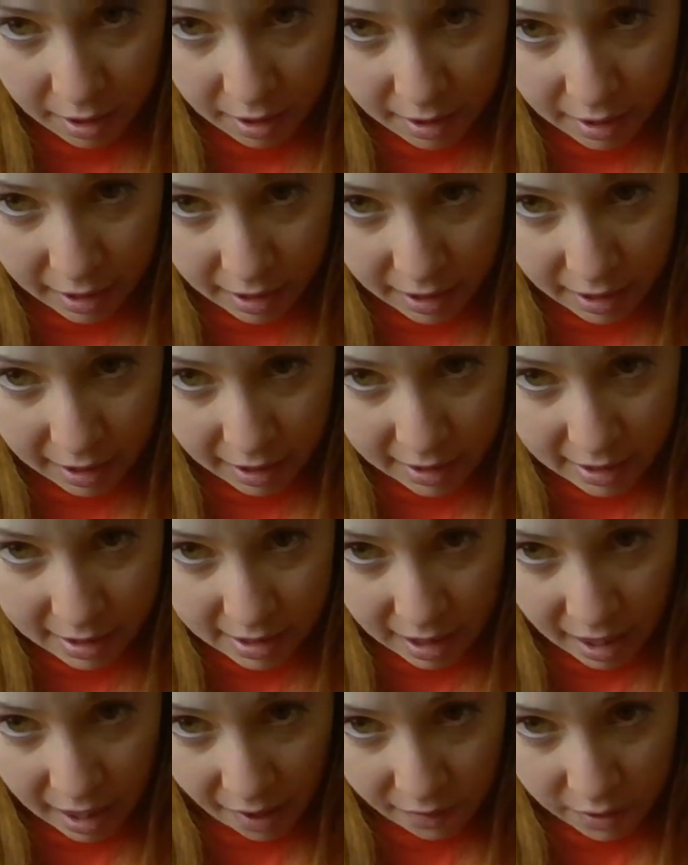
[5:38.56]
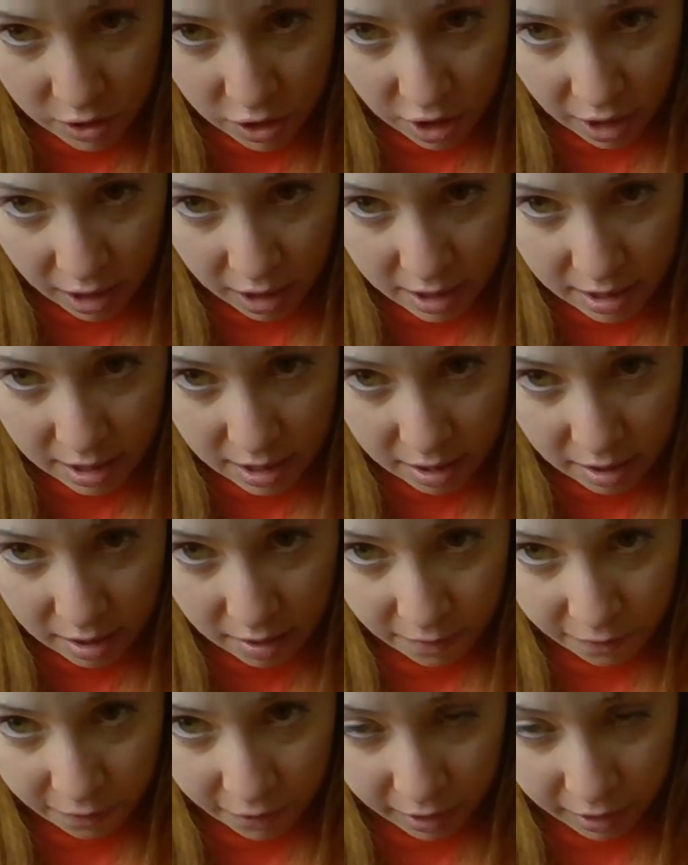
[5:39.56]
then it doesn't have a chance
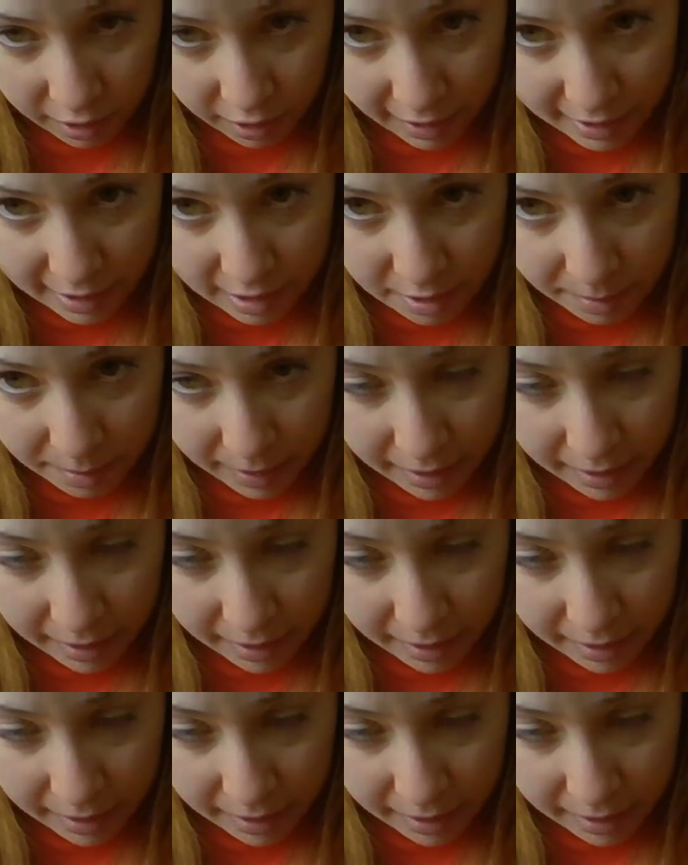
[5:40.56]
for the light to